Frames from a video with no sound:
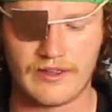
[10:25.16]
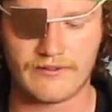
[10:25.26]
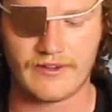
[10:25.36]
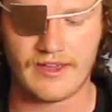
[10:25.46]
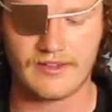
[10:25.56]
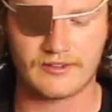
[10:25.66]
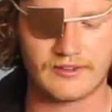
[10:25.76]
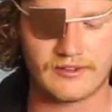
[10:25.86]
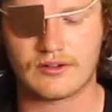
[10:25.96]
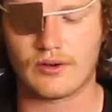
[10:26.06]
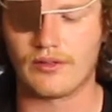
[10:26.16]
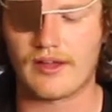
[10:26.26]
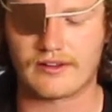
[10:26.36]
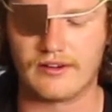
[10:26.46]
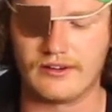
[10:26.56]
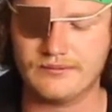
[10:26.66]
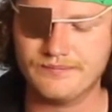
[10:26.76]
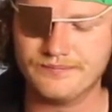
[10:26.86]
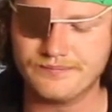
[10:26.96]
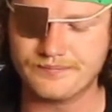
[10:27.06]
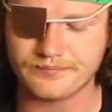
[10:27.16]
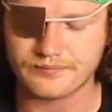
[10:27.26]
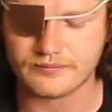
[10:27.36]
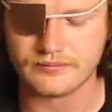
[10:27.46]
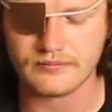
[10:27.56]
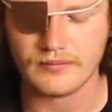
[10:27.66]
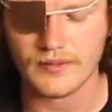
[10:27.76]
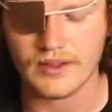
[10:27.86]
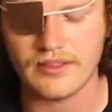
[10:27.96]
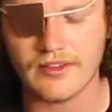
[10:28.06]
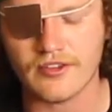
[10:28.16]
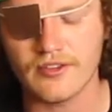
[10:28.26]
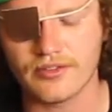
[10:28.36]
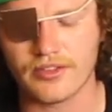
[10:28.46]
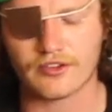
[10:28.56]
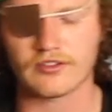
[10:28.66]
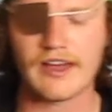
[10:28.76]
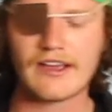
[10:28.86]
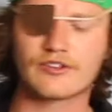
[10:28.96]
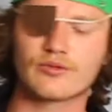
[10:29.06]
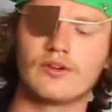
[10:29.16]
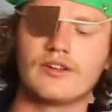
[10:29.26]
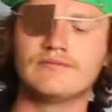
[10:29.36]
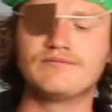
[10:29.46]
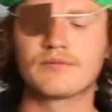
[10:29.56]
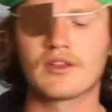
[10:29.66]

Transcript: face. Call that good. And this last one,